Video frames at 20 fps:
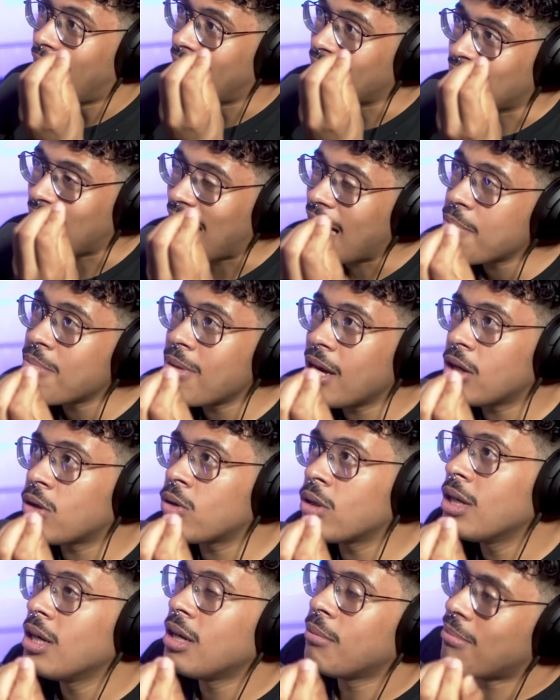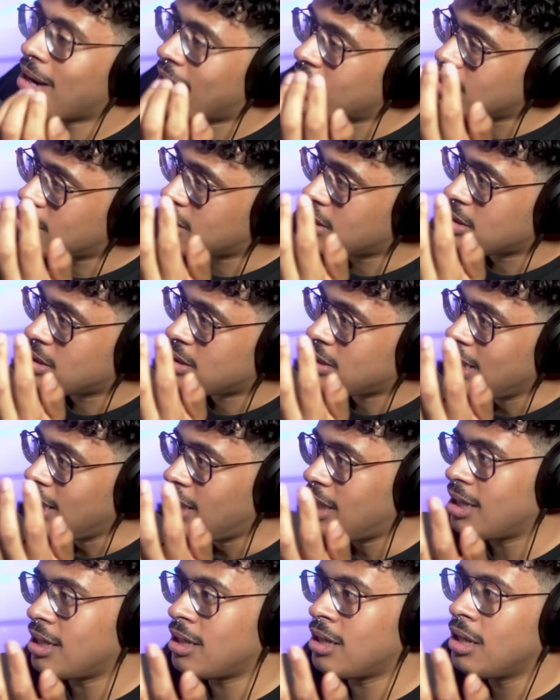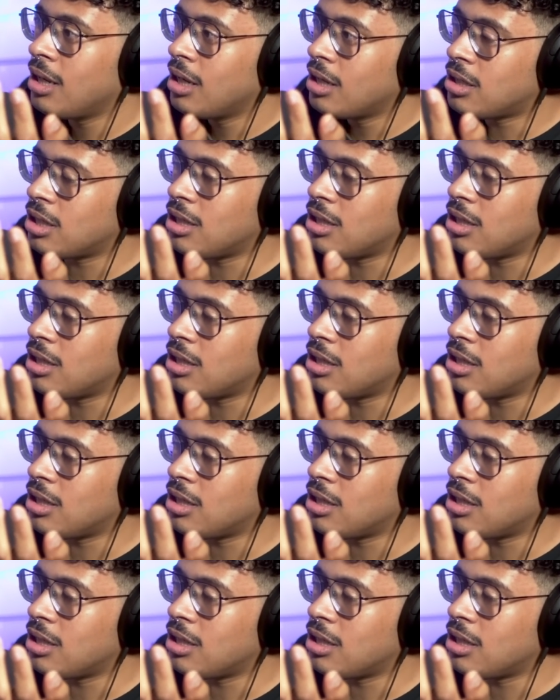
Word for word: and that male manages to sneak in